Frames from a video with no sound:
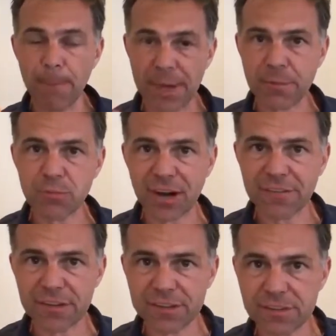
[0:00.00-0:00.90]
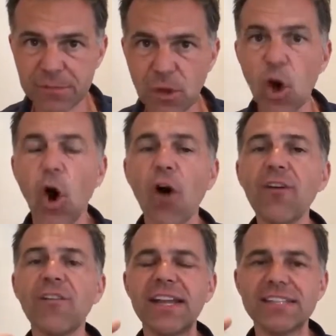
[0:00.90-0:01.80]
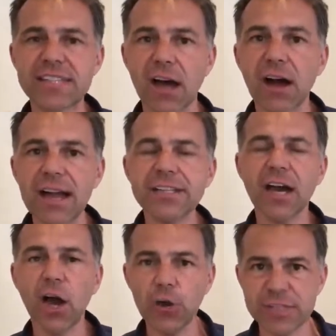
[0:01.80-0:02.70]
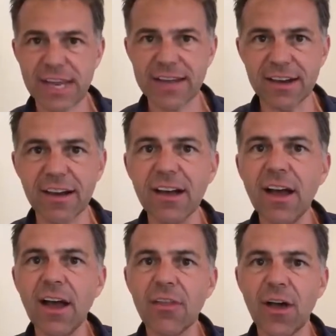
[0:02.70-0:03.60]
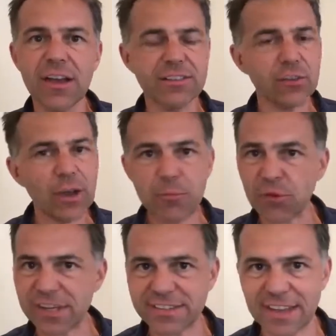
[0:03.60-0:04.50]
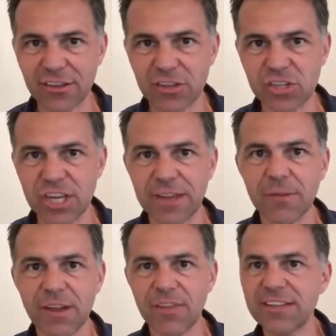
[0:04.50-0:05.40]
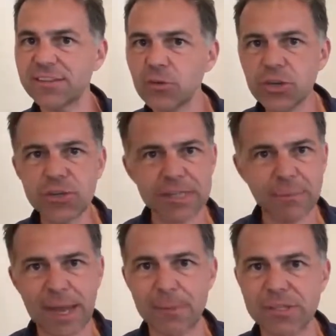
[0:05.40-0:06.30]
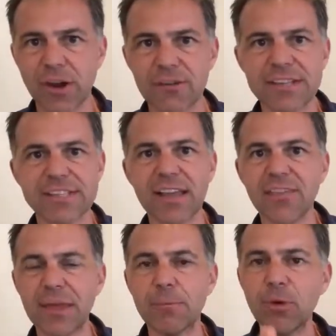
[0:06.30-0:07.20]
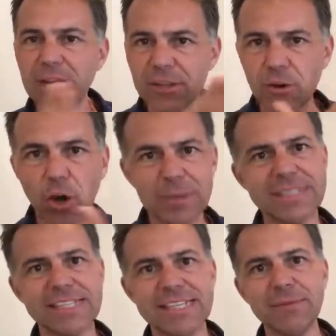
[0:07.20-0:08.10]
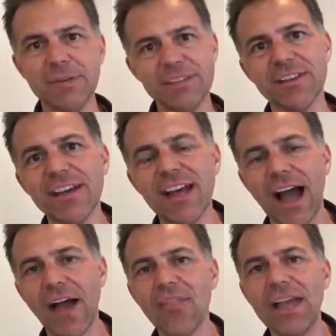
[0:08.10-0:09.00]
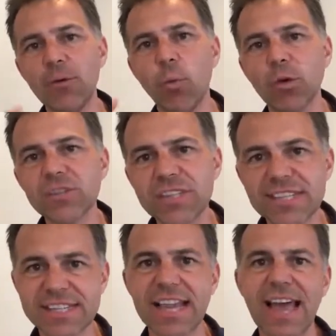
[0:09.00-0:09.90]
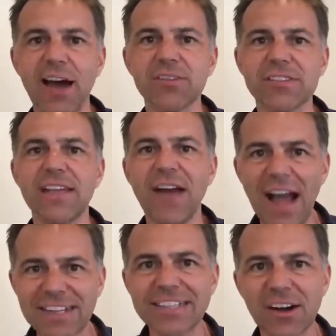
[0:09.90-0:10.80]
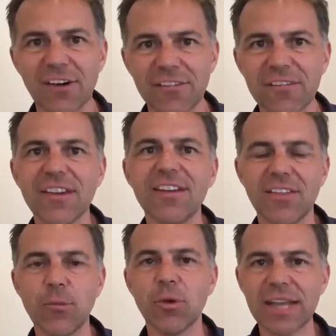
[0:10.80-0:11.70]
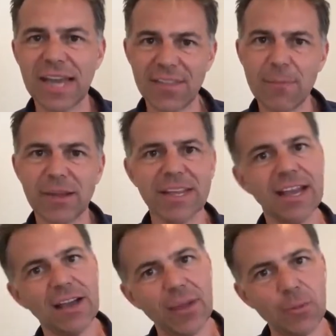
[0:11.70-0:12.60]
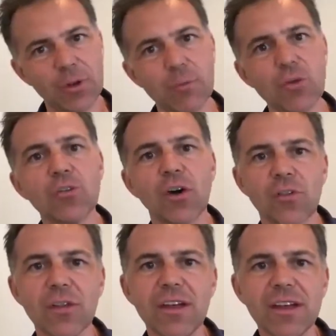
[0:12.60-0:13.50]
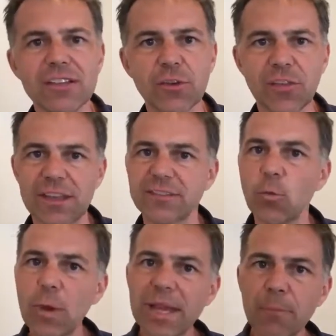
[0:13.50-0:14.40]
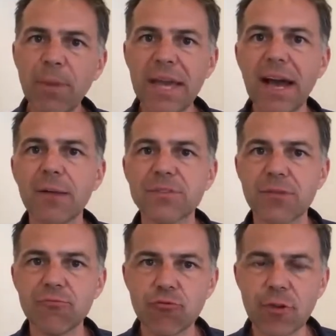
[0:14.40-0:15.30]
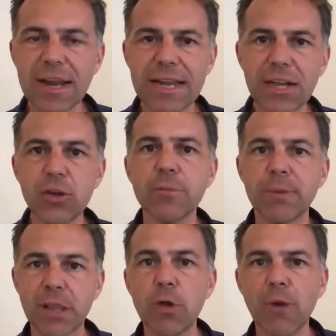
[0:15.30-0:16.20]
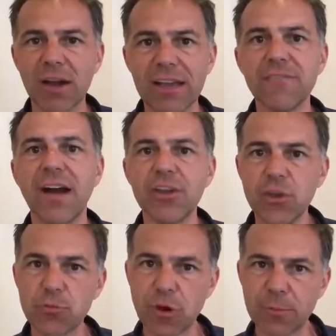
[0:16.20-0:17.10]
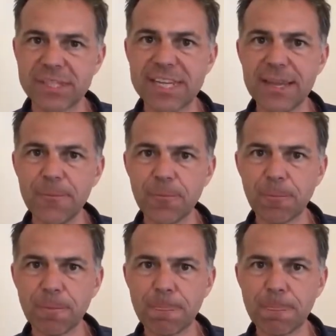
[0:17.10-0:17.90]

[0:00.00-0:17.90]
a bed and breakfast off of a tired hotelier that has not embraced technology. They're still using paper diaries. They think booking.com is the demon and they want to sell out. They've had enough. They want to get their money and they want to move on, sort of thing. So we can pick up some really good below market value property.